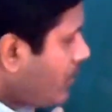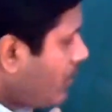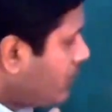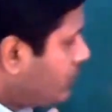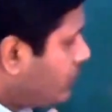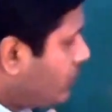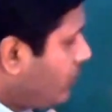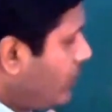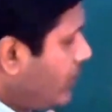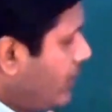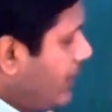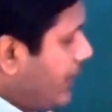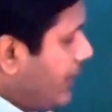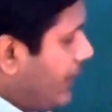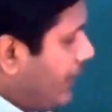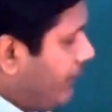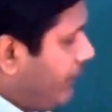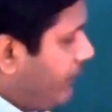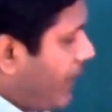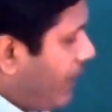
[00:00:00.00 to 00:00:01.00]
So
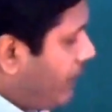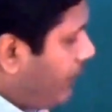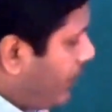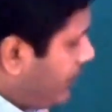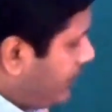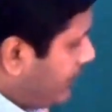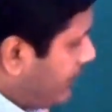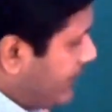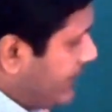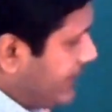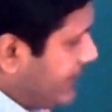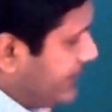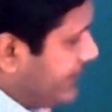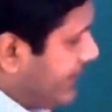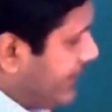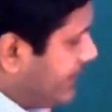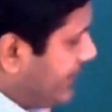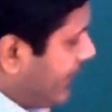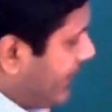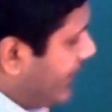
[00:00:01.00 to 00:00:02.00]
if I would, in this
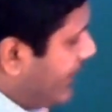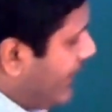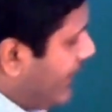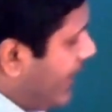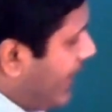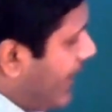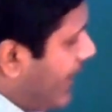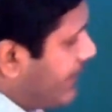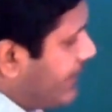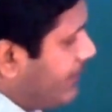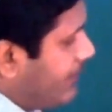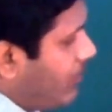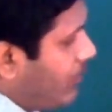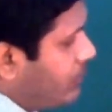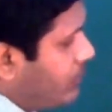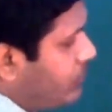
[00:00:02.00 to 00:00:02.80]
case, I kind of had them all